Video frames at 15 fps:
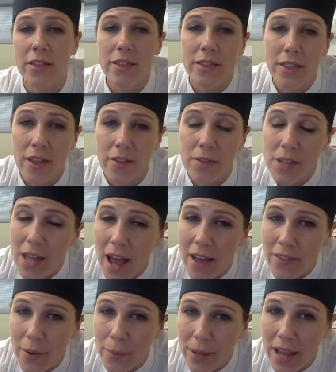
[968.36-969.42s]
the
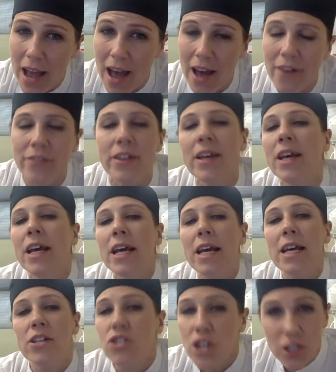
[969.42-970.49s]
kind that we have,
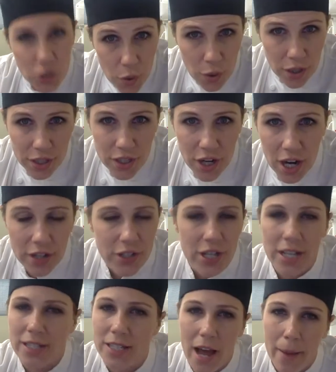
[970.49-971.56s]
is just cornstarch.
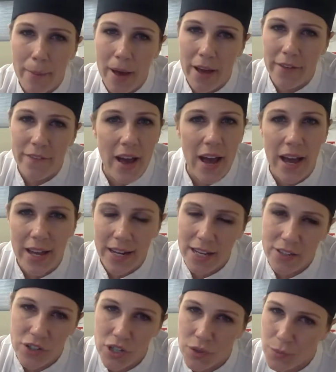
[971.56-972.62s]
It's not modified,
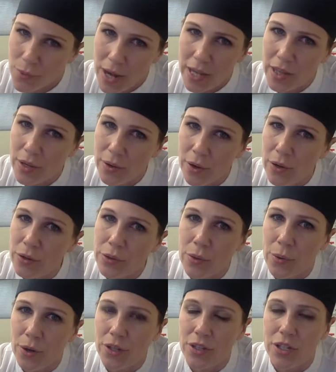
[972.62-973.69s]
it's just regular old
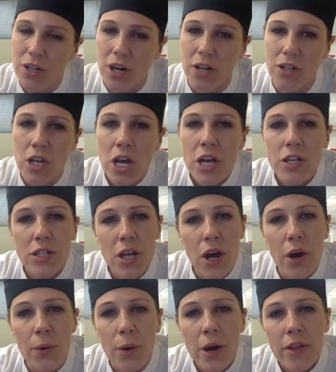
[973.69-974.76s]
cornstarch.
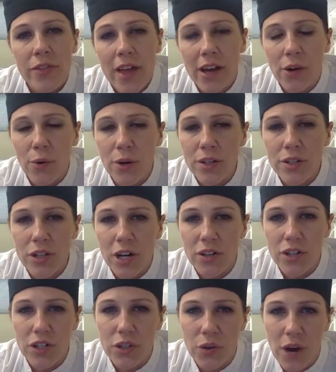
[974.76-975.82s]
So that
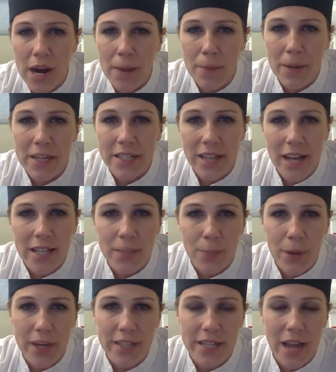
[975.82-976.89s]
cornstarch is great, but it does
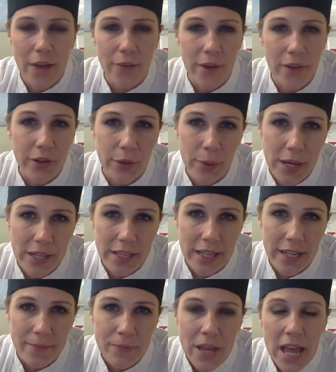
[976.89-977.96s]
break down rather
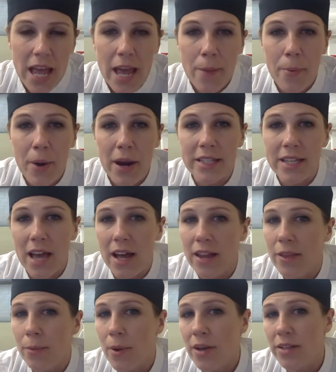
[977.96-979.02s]
quickly. It breaks down
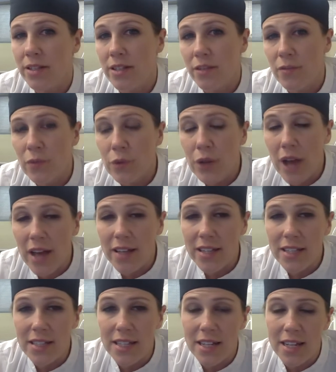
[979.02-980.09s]
in the presence of fruit
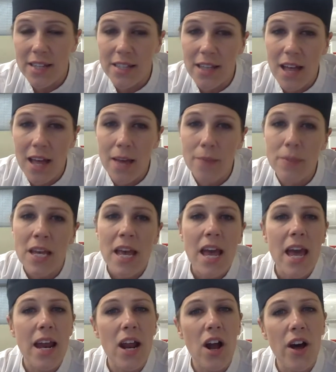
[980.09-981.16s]
acids and enzymes,
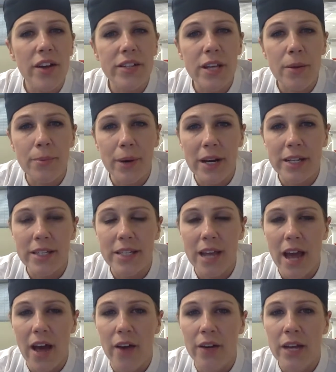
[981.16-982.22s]
and it also breaks
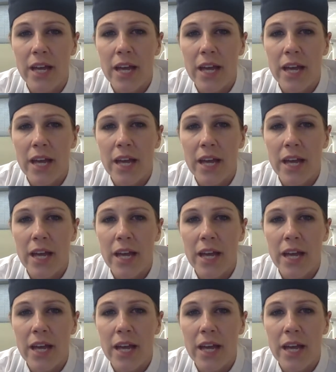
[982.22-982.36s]
down